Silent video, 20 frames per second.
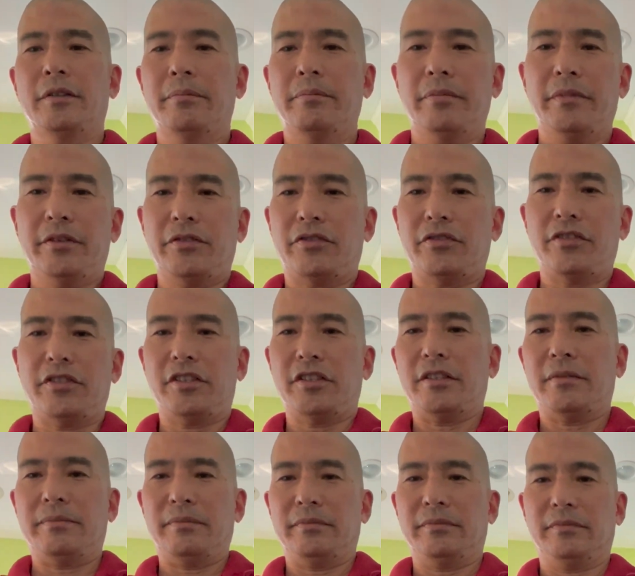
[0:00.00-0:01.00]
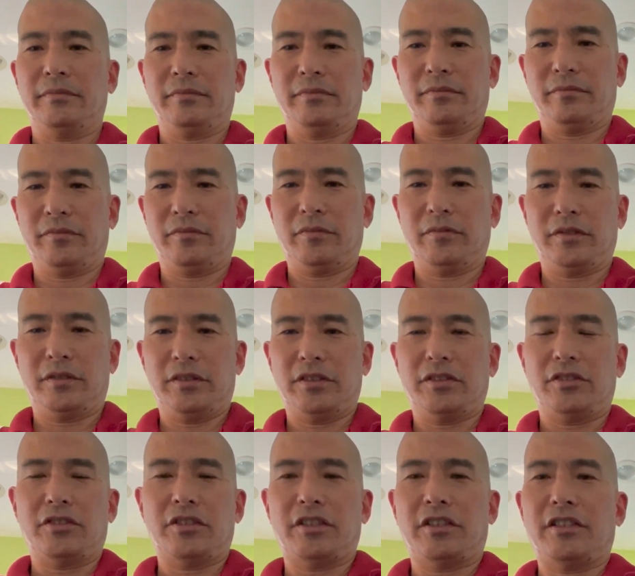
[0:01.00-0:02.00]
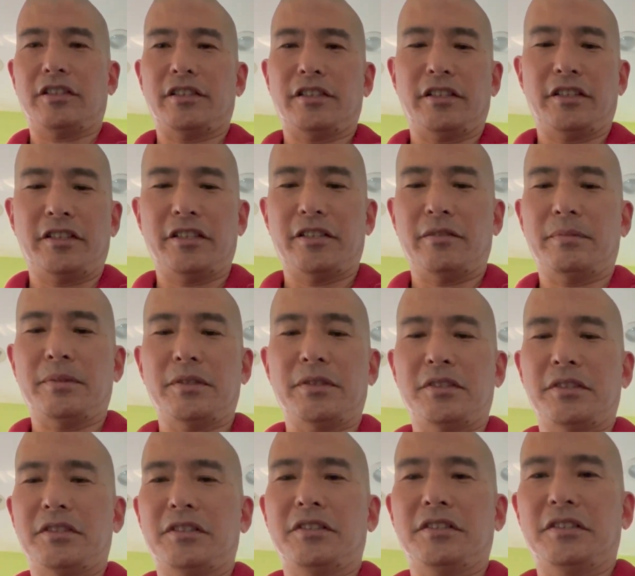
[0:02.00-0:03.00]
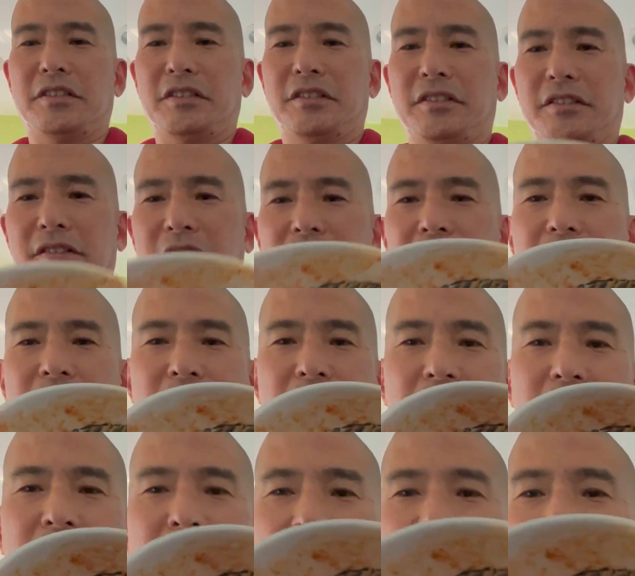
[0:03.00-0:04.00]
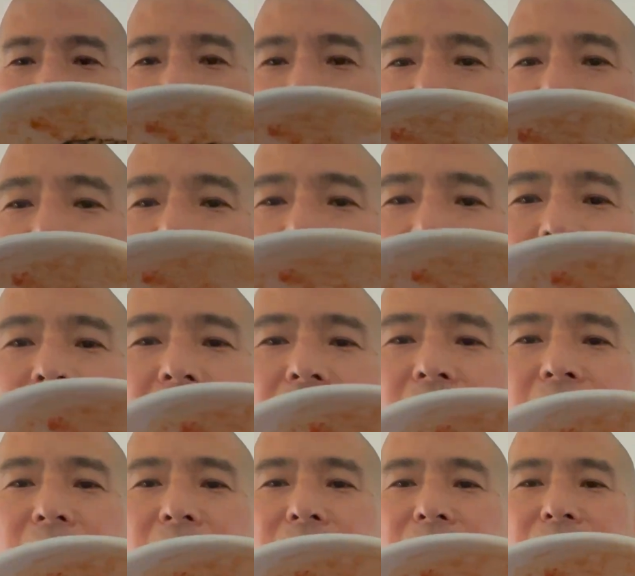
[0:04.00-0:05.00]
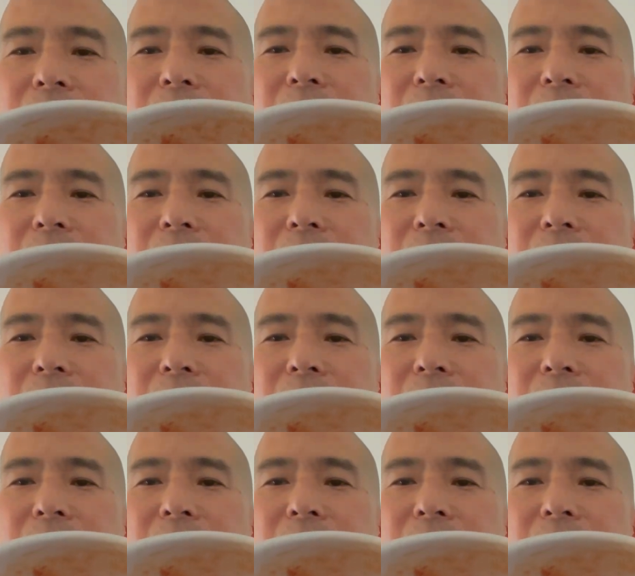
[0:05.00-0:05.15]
Mix it up. Looks kind of like hamburger. See there?